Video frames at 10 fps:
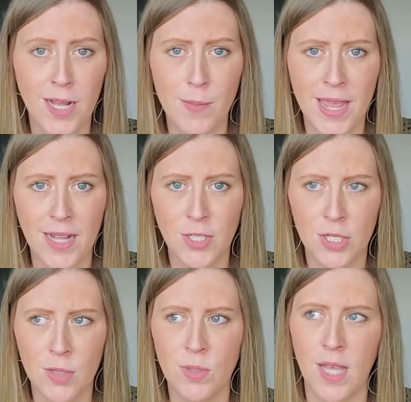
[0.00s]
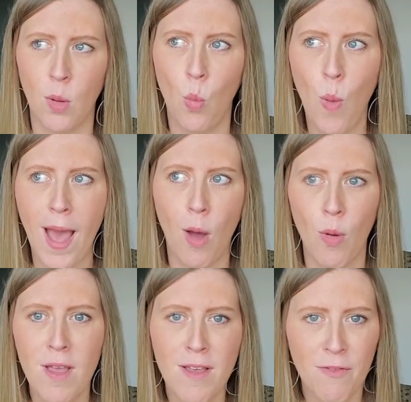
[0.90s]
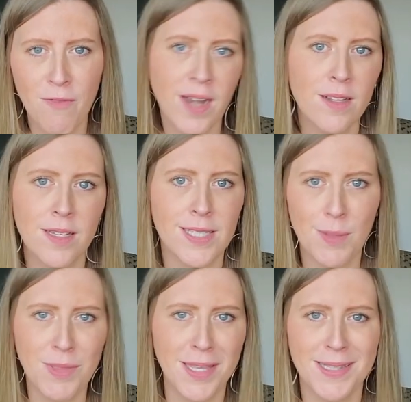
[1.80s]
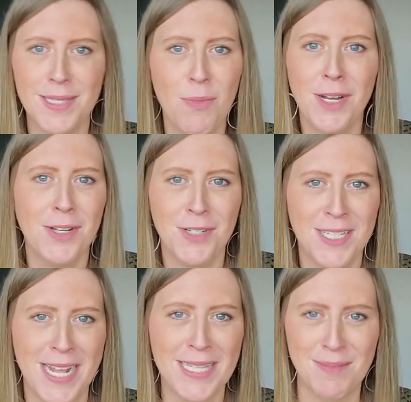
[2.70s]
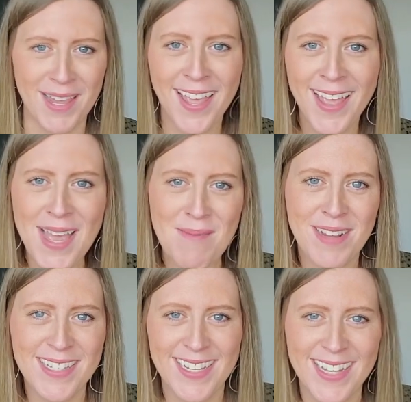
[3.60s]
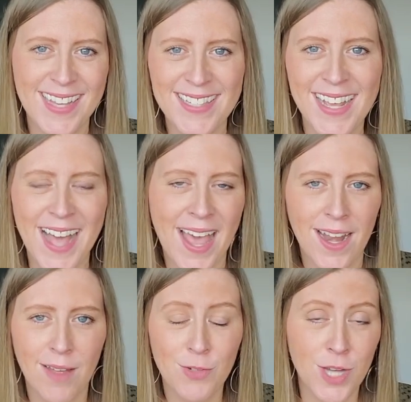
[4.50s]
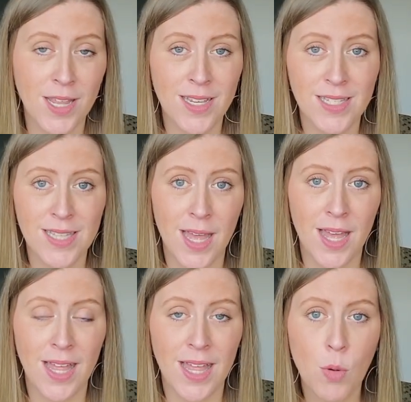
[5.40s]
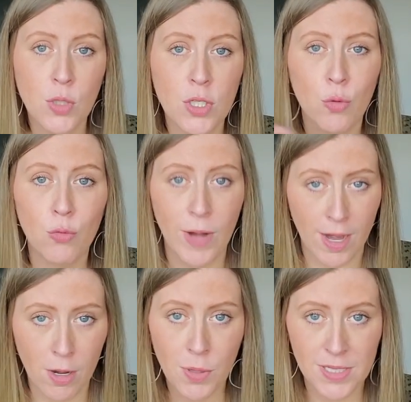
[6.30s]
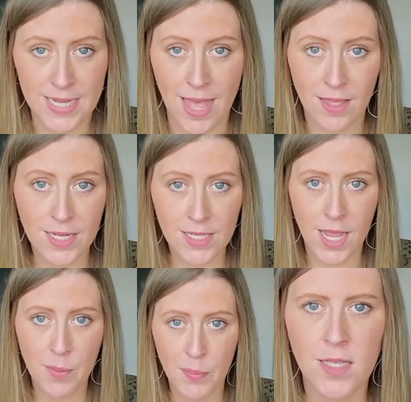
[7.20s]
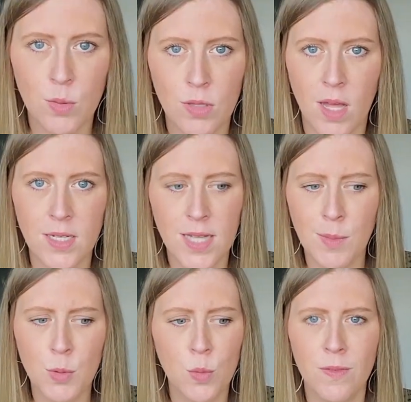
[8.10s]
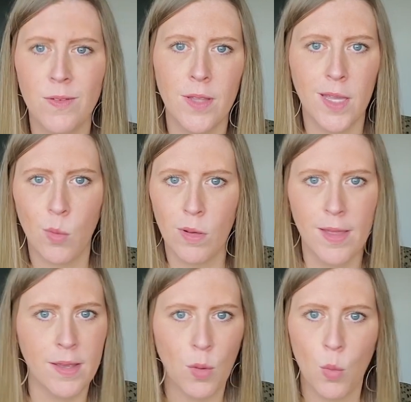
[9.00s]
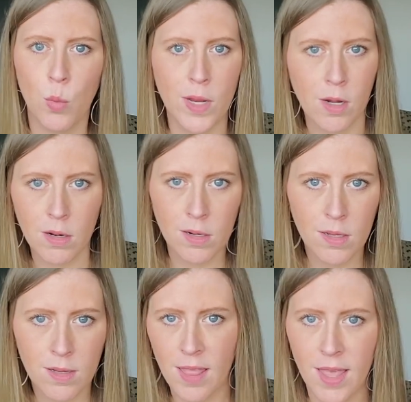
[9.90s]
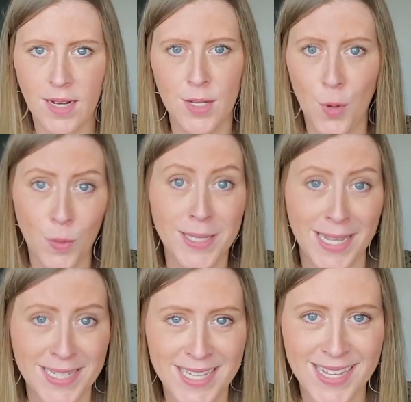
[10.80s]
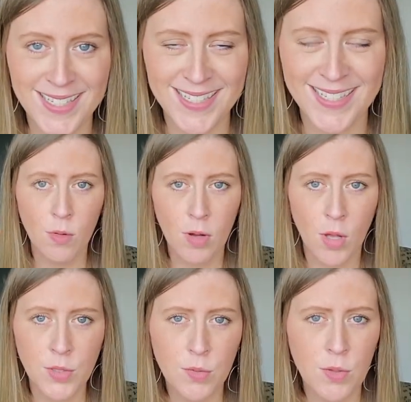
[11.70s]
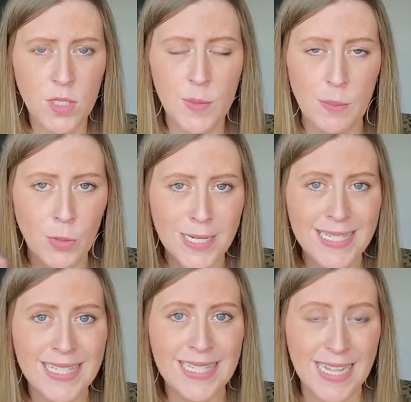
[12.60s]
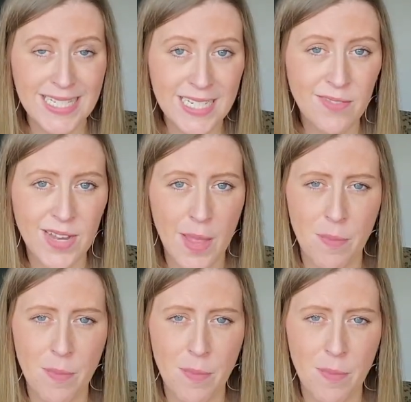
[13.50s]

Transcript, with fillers: I got my answer, it was like, wow, finally something someone understands me because i guess like infj is the most rare personality type and so a lot of times we feel like we're like weird and like no one gets us and we're also known to be pretty sensitive and